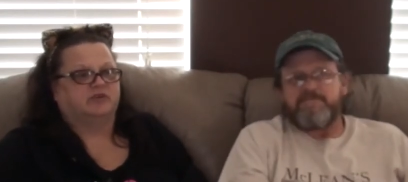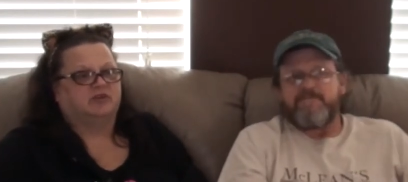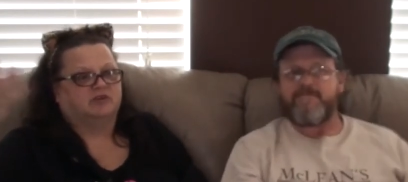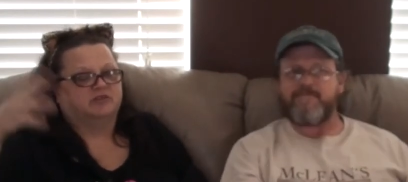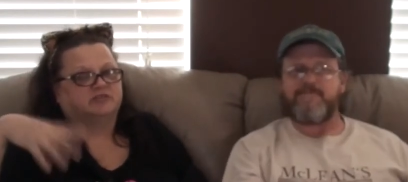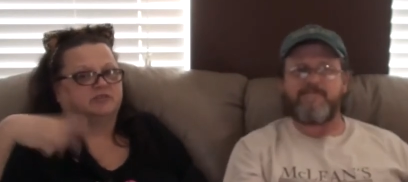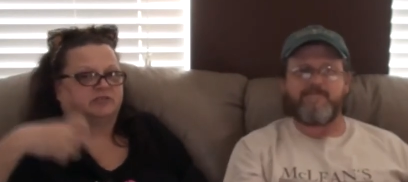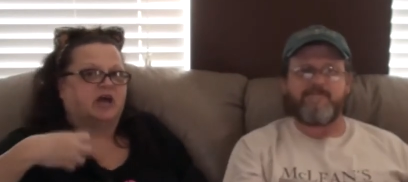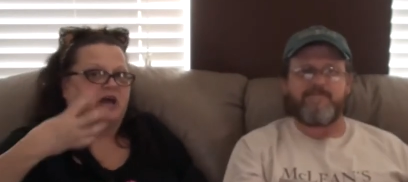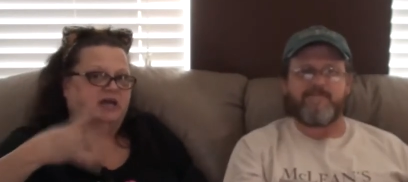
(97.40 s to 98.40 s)
Speaker 1: regards to
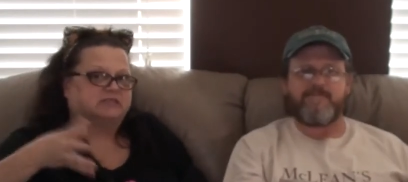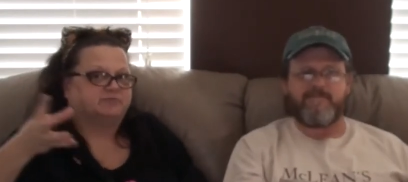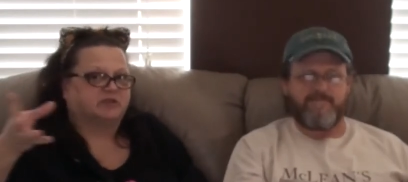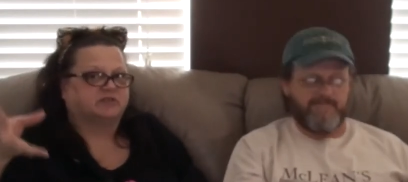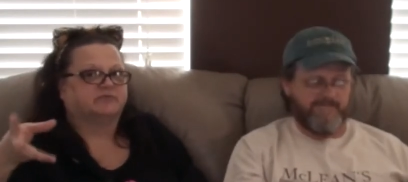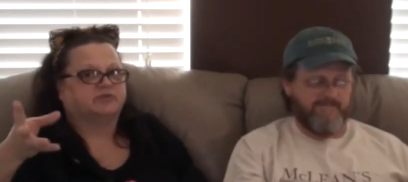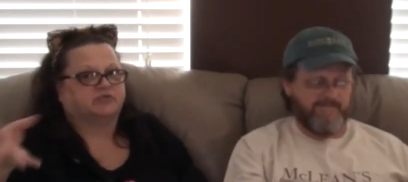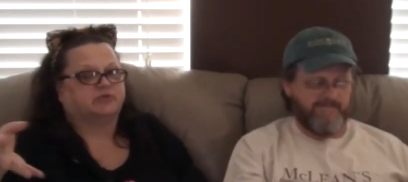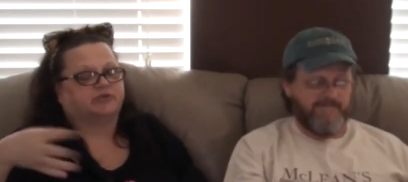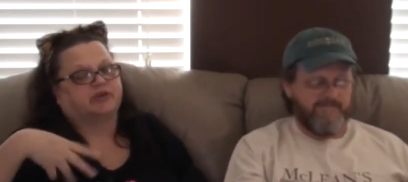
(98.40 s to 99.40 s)
that aspect of the
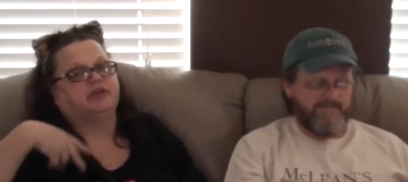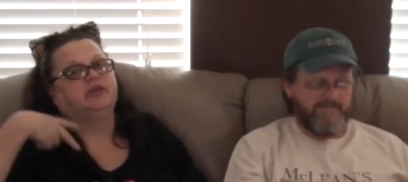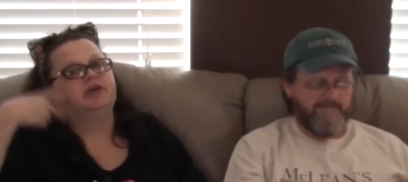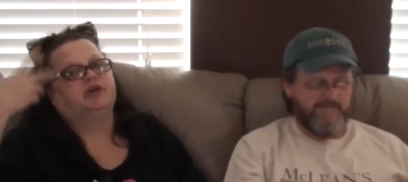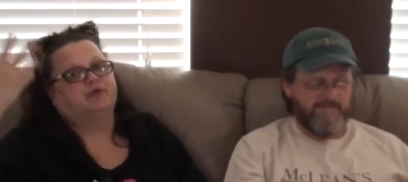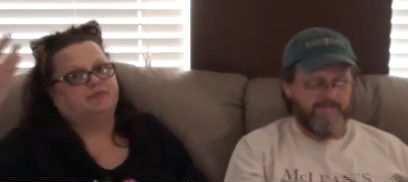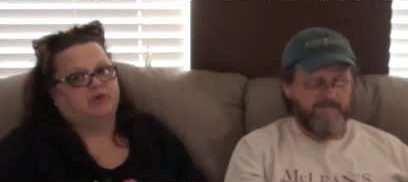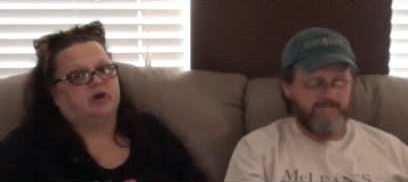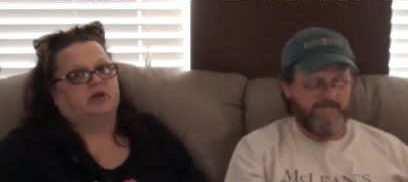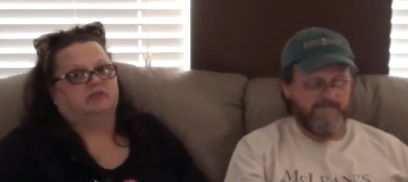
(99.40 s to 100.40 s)
story
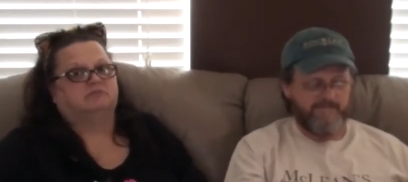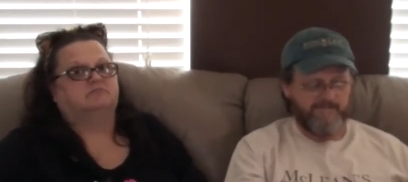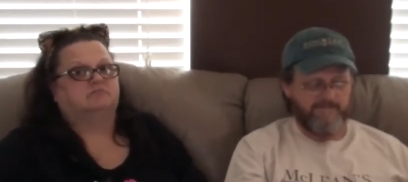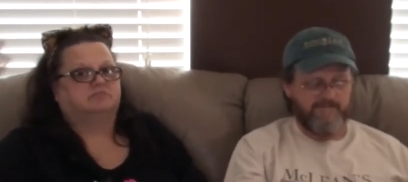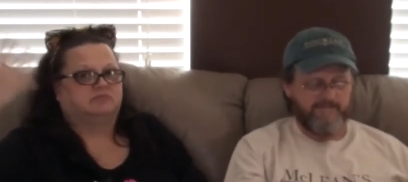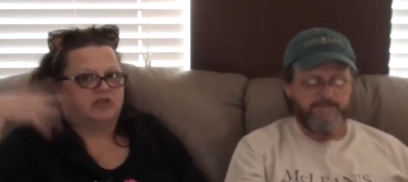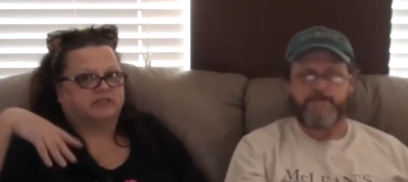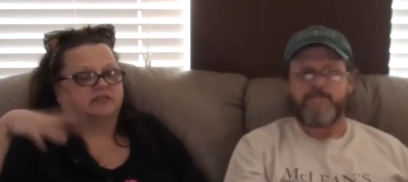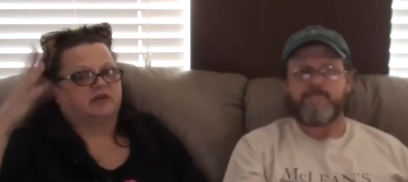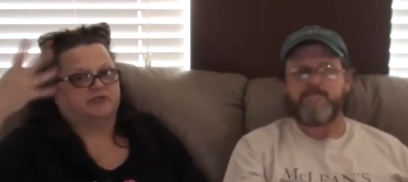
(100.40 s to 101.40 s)
but
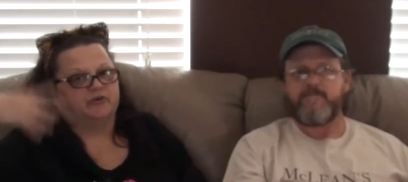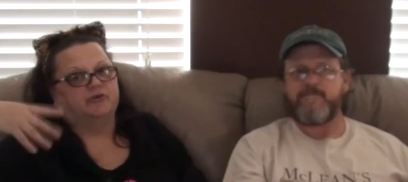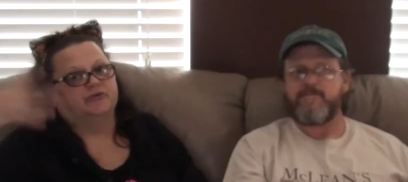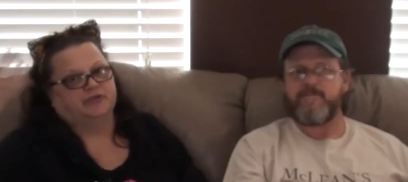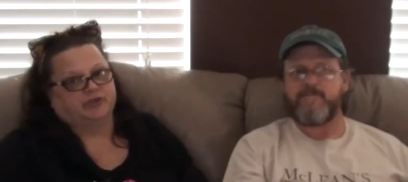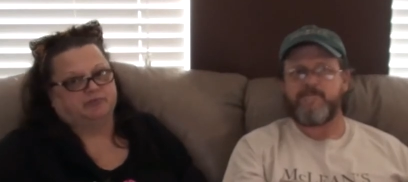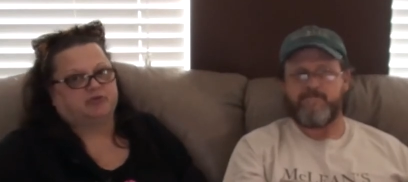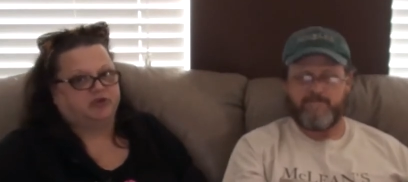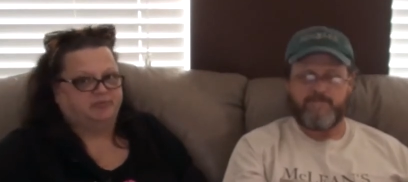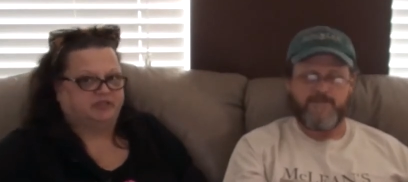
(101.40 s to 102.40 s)
that's how the whole thing
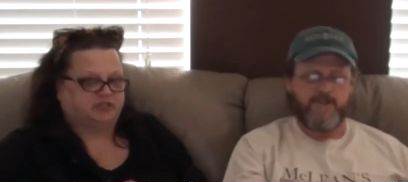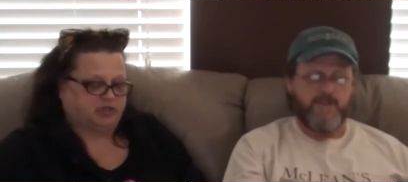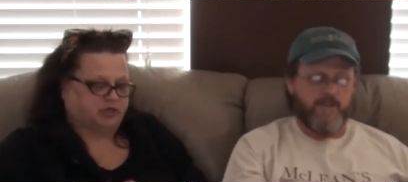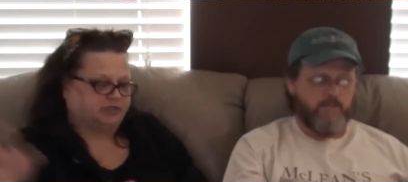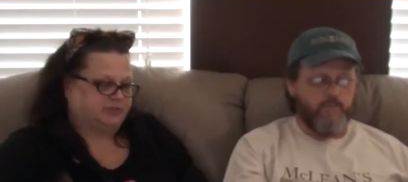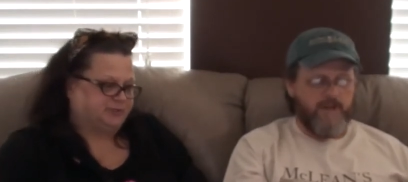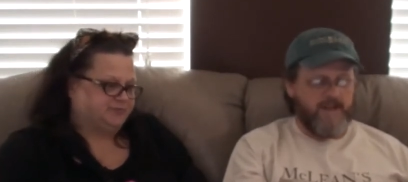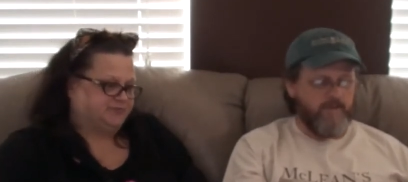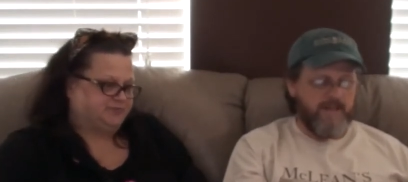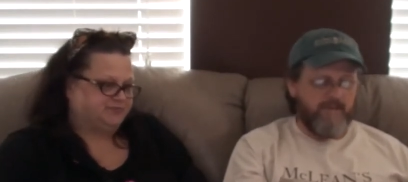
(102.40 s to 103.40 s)
pretty much starts
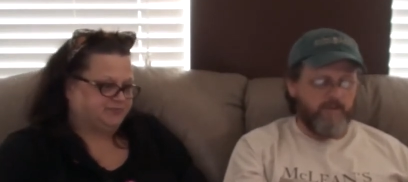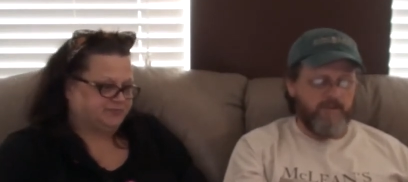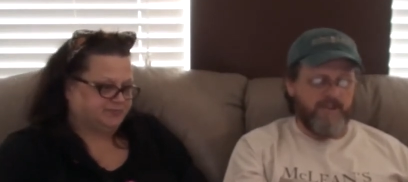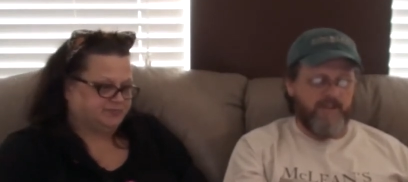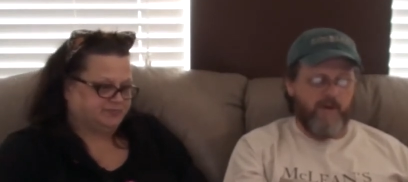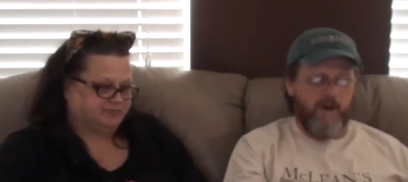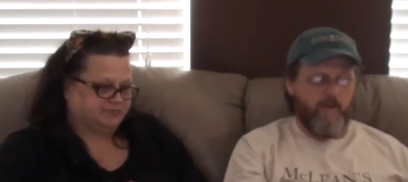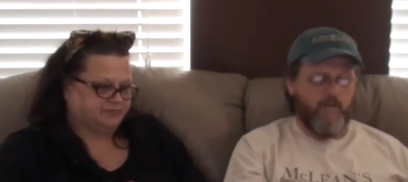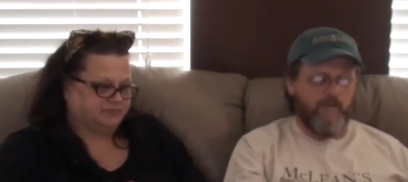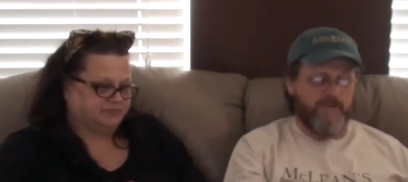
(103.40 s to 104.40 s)
right
Speaker 2: we never really know
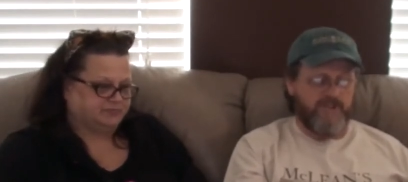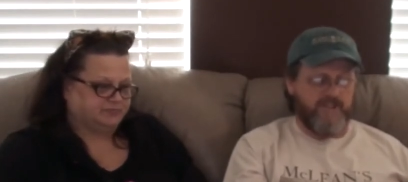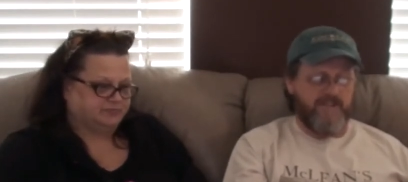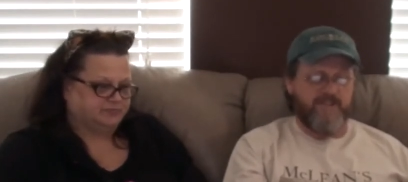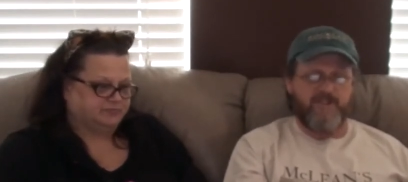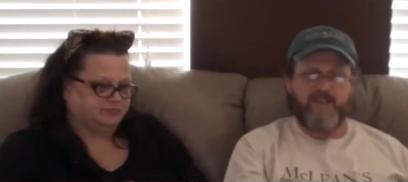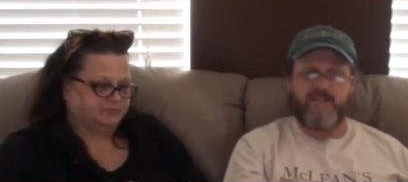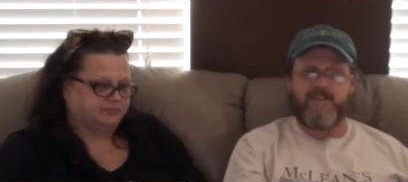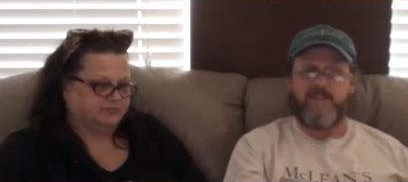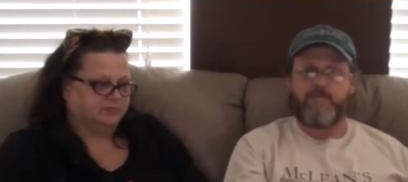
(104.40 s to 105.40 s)
how old she is you get the